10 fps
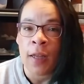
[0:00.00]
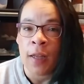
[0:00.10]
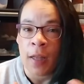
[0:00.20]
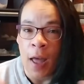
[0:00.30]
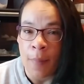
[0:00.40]

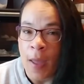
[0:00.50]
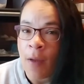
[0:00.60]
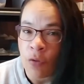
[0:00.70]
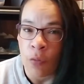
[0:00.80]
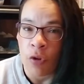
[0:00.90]
I may
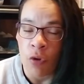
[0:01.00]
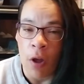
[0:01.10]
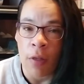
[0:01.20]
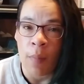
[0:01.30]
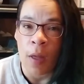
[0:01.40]
have to
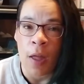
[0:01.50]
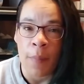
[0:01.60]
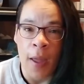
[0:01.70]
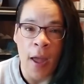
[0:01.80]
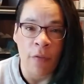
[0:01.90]
redraw them. I
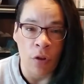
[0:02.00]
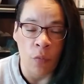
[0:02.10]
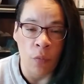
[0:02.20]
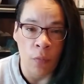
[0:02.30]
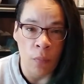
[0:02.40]
may have to
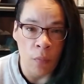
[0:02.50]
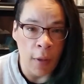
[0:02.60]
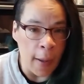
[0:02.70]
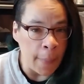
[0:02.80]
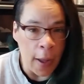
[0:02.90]

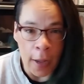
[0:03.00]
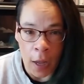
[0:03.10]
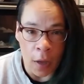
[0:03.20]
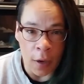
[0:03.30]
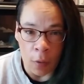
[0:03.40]
get back in
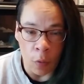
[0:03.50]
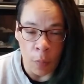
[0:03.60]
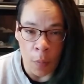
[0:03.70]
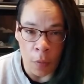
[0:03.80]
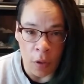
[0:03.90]
contact with
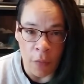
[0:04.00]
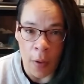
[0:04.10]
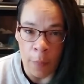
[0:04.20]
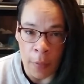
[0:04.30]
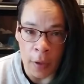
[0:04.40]
people if
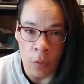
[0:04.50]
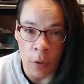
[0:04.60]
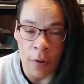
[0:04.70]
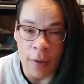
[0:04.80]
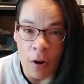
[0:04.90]
I picked
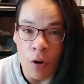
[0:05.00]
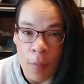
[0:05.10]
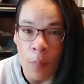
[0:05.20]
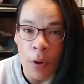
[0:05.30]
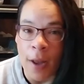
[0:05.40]
winners. I don't
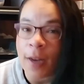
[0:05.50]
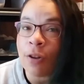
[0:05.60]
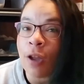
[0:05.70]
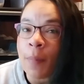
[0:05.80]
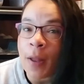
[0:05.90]
remember. I didn't
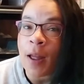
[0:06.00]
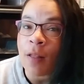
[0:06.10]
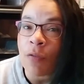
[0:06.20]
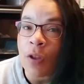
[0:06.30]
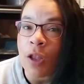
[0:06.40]
look at my
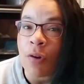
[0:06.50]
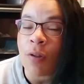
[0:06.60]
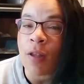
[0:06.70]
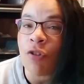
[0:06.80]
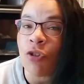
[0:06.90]
last video
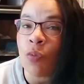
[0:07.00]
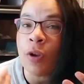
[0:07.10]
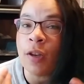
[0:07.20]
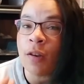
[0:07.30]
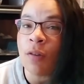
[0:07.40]
because I just
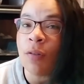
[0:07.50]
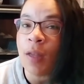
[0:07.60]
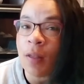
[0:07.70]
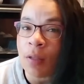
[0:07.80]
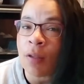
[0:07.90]
wanted to do
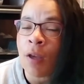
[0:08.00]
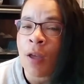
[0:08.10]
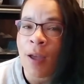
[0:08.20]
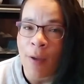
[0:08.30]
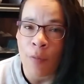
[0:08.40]
this.
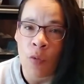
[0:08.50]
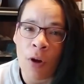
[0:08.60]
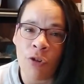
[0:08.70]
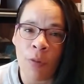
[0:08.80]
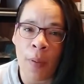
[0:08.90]
I've been
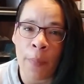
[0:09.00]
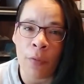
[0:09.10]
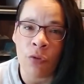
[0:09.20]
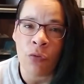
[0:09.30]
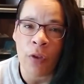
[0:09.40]
watching
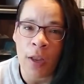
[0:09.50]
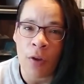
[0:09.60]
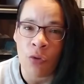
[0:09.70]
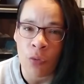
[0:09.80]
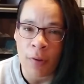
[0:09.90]
people's
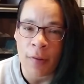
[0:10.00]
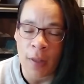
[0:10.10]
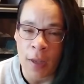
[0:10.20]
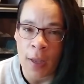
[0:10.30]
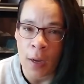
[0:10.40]
videos
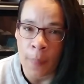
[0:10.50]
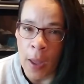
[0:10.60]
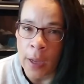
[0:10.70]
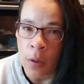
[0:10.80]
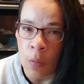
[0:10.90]
recently, getting
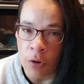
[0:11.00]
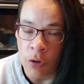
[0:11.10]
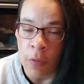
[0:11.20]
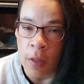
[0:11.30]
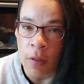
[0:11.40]
back into
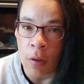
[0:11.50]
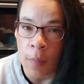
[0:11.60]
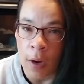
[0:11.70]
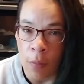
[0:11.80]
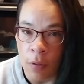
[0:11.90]
watching FlossTube,
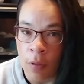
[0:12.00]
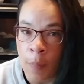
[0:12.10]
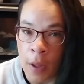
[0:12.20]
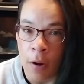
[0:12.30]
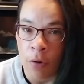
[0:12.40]
and I was
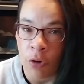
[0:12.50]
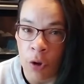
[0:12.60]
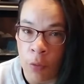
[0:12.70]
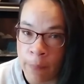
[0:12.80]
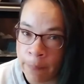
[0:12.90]
inspired,
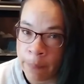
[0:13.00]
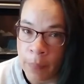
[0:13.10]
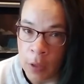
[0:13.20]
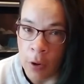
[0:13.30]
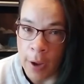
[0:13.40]
so
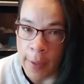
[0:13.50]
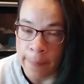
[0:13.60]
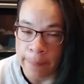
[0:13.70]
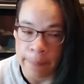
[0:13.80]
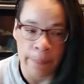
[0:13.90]
here I
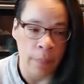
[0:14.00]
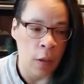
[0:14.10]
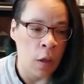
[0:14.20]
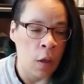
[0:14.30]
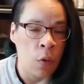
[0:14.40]
am.
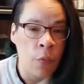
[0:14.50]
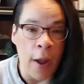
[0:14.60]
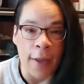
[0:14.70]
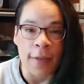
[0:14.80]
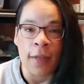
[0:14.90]

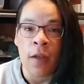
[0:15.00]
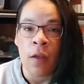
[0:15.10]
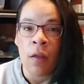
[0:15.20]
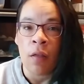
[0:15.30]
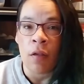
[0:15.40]
Right,
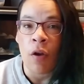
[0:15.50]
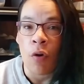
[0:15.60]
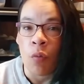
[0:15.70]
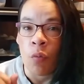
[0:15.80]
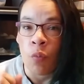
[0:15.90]

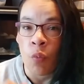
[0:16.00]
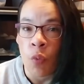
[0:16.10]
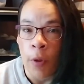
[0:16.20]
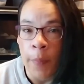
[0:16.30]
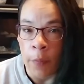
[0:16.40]
so
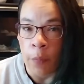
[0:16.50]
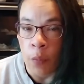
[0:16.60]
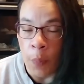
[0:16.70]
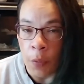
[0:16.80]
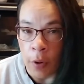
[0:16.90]

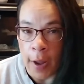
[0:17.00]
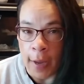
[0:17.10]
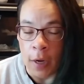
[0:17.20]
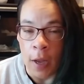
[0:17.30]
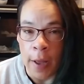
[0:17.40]
WIP
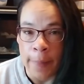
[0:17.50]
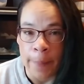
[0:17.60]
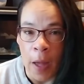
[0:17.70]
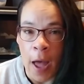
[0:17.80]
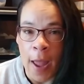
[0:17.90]
parade.
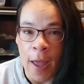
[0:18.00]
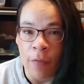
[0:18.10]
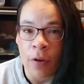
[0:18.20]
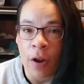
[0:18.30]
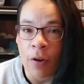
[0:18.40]
I
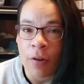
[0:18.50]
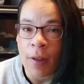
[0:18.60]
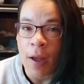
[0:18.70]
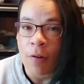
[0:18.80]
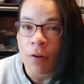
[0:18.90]
have narrowed
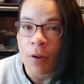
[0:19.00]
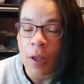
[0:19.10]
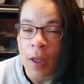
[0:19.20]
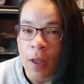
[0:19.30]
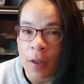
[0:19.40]
down
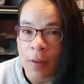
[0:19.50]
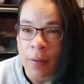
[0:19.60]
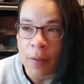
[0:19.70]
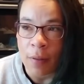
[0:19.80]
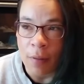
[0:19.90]

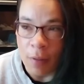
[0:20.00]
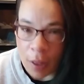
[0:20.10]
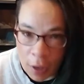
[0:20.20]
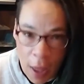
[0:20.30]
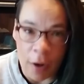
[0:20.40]

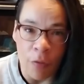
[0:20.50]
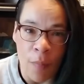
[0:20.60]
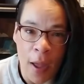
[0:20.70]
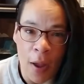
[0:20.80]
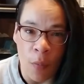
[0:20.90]
a lot of
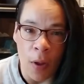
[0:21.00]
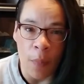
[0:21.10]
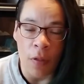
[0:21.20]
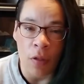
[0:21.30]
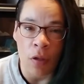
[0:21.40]
my
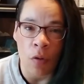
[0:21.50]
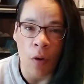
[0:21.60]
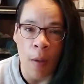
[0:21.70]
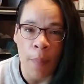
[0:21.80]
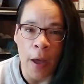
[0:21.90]
WIPs to
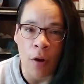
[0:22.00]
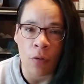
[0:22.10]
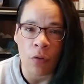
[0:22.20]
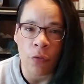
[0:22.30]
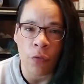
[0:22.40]

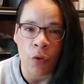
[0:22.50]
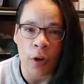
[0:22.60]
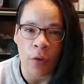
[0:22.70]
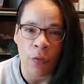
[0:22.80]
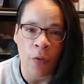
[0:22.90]
about
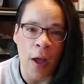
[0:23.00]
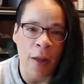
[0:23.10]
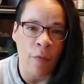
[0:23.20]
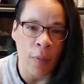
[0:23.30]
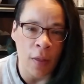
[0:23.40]

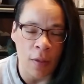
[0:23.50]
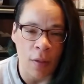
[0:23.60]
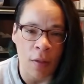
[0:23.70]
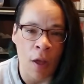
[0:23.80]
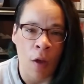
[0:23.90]
45
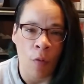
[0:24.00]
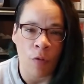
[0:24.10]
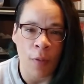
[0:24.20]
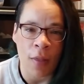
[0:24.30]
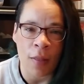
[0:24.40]
pieces,
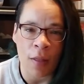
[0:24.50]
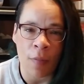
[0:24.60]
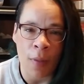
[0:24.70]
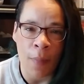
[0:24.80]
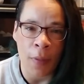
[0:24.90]
which means that this
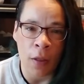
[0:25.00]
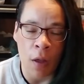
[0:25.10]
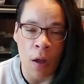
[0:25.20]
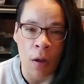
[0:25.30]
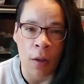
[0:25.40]
may be
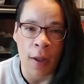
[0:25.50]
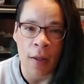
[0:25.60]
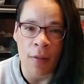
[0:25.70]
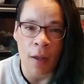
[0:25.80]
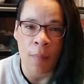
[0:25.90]
long. Like
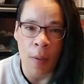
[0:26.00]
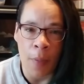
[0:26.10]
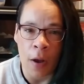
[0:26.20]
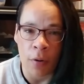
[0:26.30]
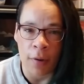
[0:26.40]
I said, my
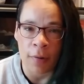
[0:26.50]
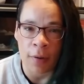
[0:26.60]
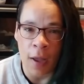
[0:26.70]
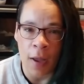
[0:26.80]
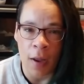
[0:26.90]
battery's
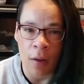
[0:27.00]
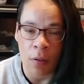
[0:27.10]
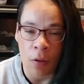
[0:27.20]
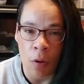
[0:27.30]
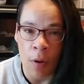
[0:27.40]
dying,
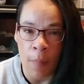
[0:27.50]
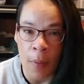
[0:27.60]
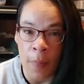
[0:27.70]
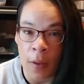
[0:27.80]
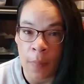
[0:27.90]
so it
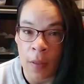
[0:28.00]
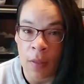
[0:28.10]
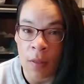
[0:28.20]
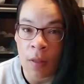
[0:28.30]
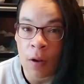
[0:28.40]
might be in
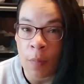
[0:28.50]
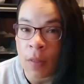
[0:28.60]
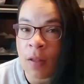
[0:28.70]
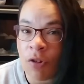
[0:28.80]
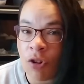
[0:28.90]
pieces. It'll be
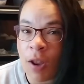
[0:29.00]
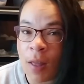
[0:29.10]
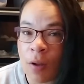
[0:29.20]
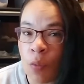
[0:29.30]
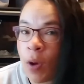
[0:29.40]
stitched
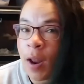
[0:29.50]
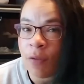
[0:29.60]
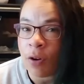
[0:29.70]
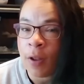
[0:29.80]
together, whatever.